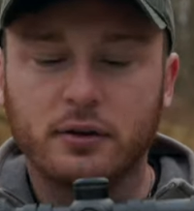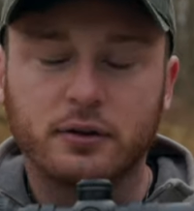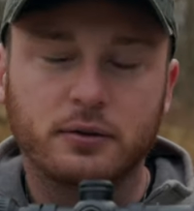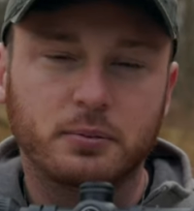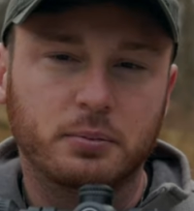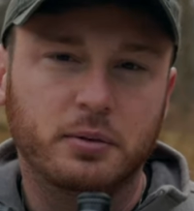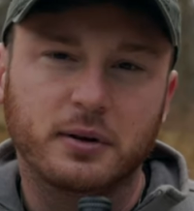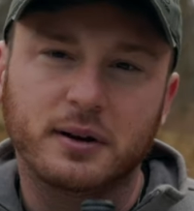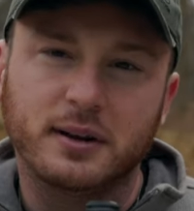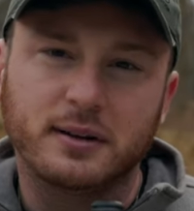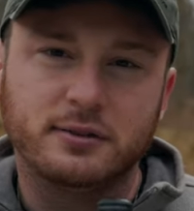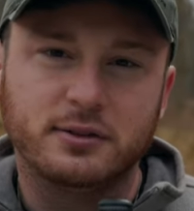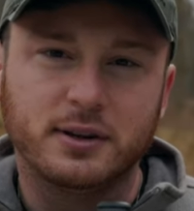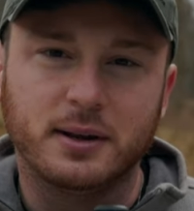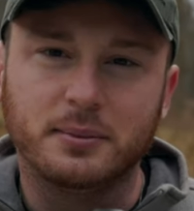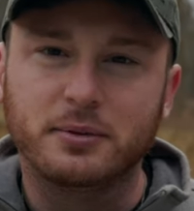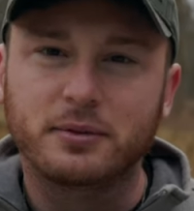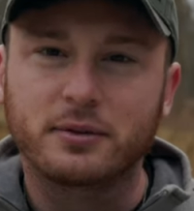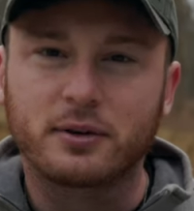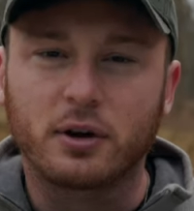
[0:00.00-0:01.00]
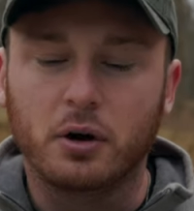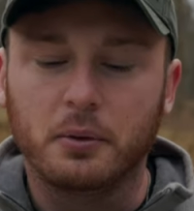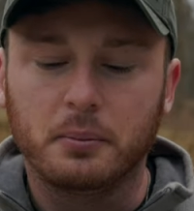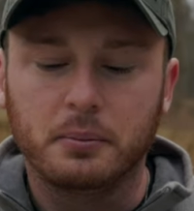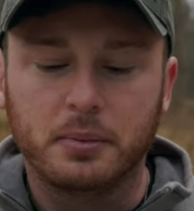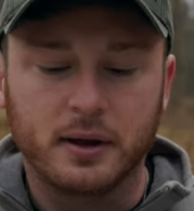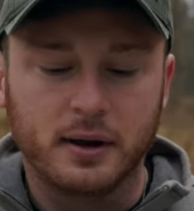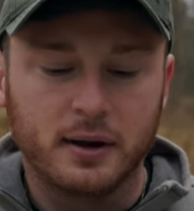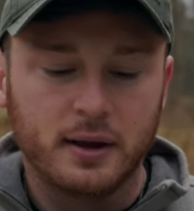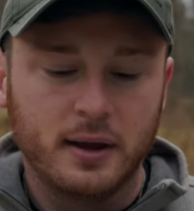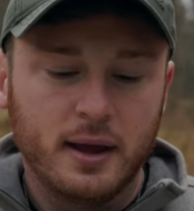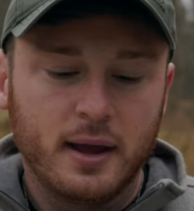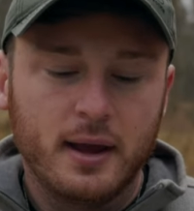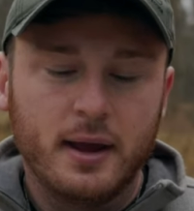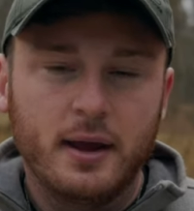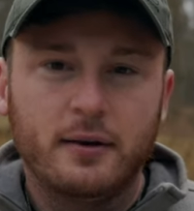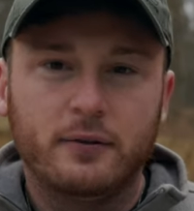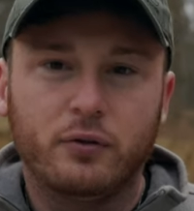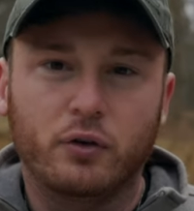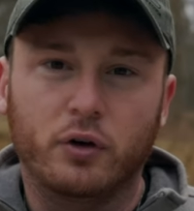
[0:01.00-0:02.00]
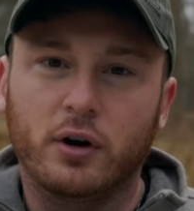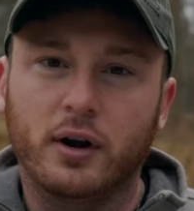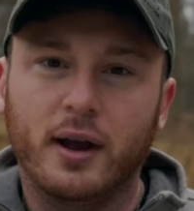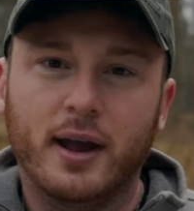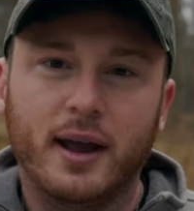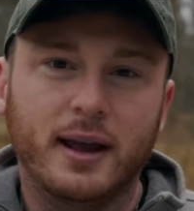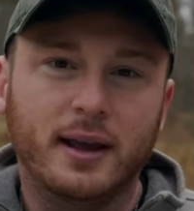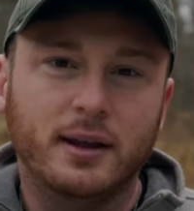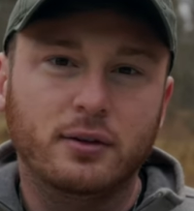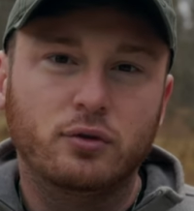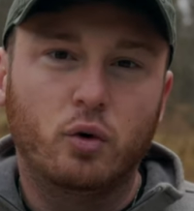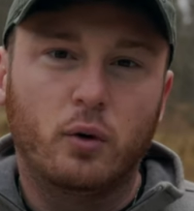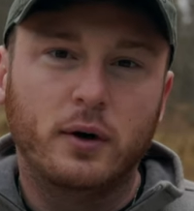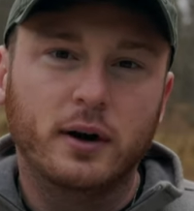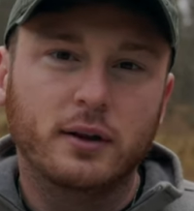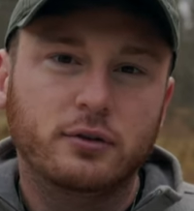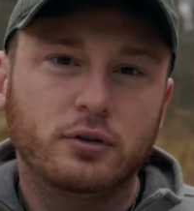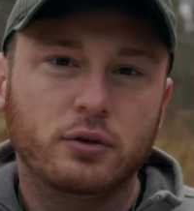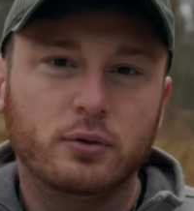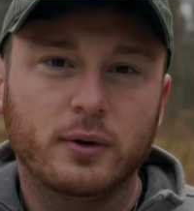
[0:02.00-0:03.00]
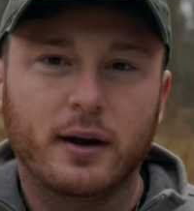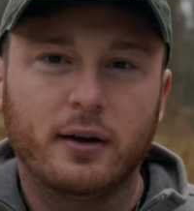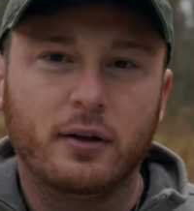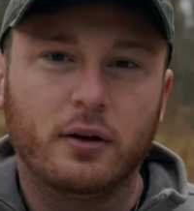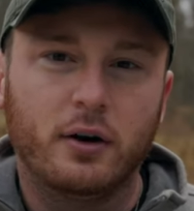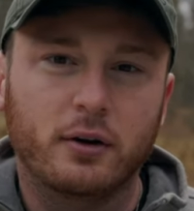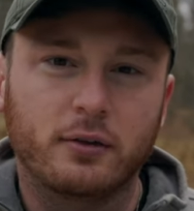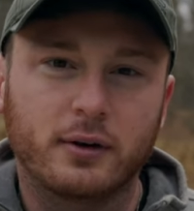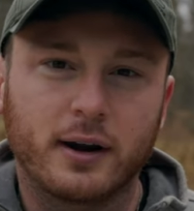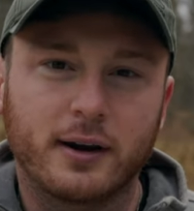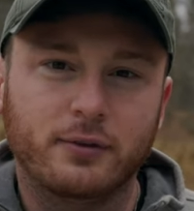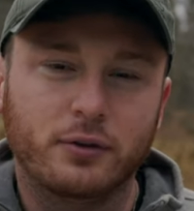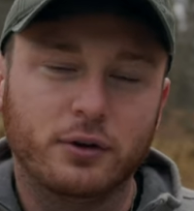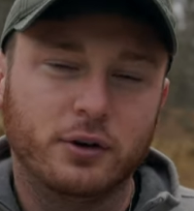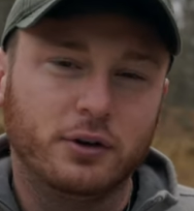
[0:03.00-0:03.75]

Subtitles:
It's a pretty cheap scope, but for a 22LR rifle,